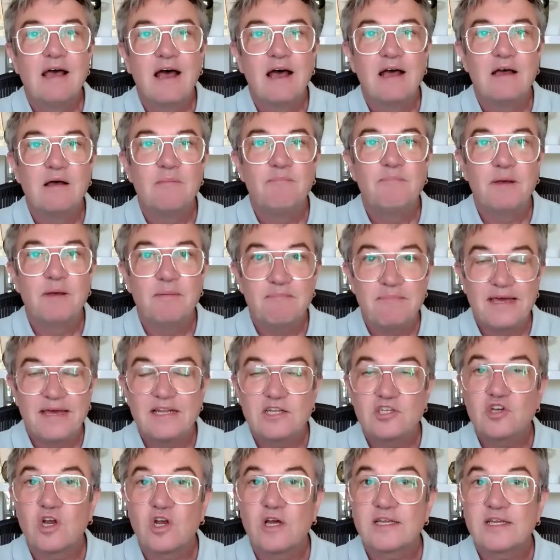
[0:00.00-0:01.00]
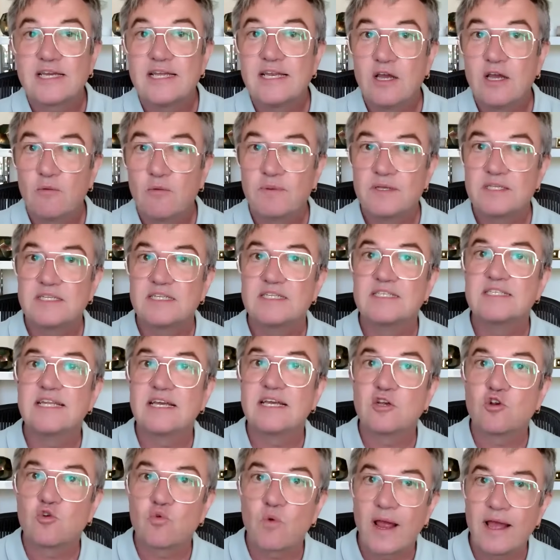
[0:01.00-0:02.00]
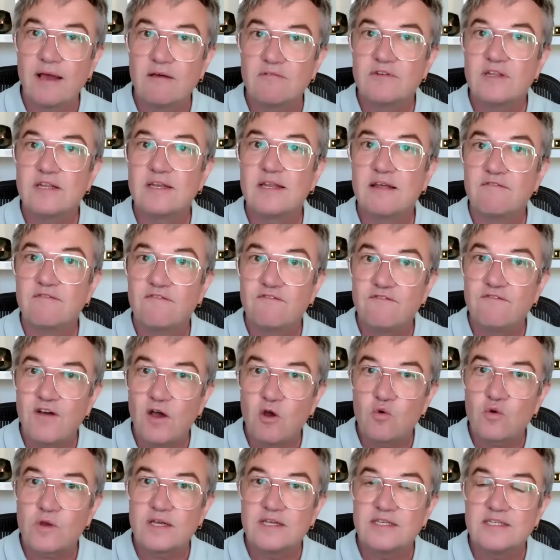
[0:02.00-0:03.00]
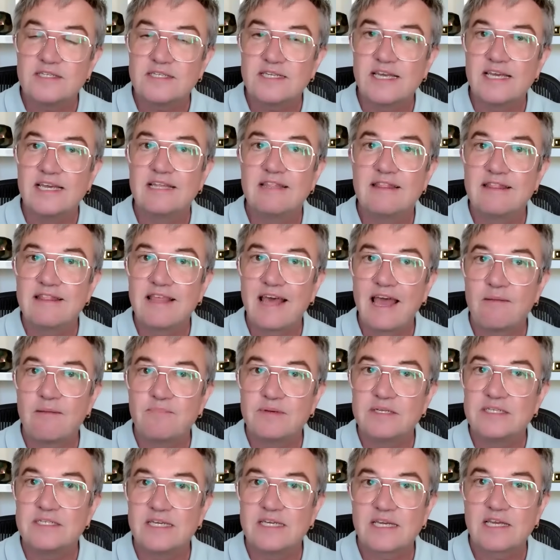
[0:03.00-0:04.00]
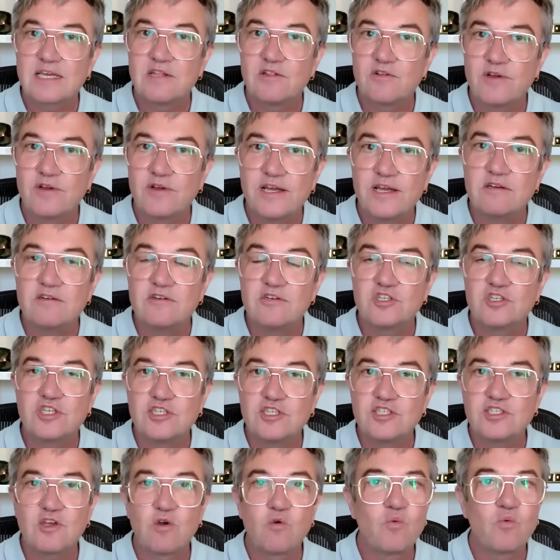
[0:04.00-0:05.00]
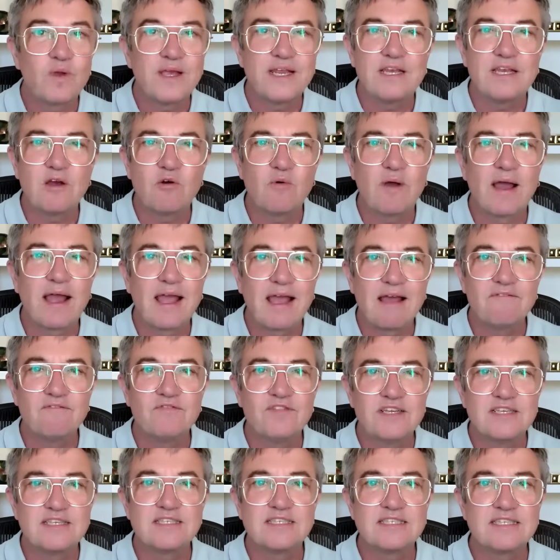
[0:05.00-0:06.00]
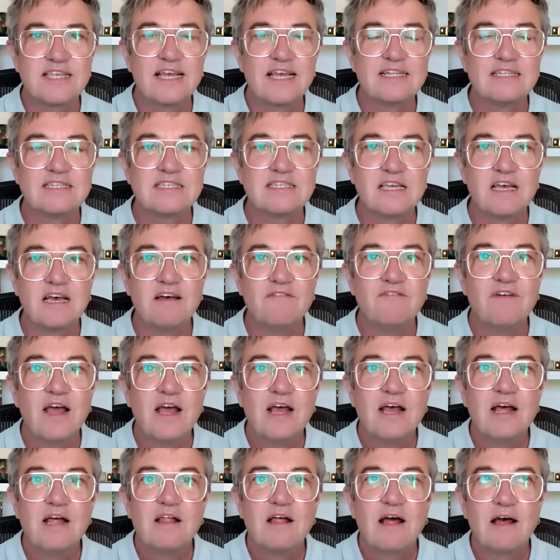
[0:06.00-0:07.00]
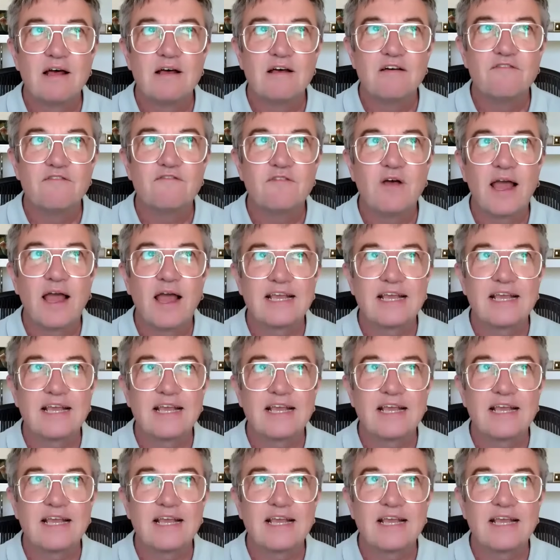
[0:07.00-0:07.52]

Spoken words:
But Metatron can help us to stay grounded and focused in that particular energy so we don't have this sense of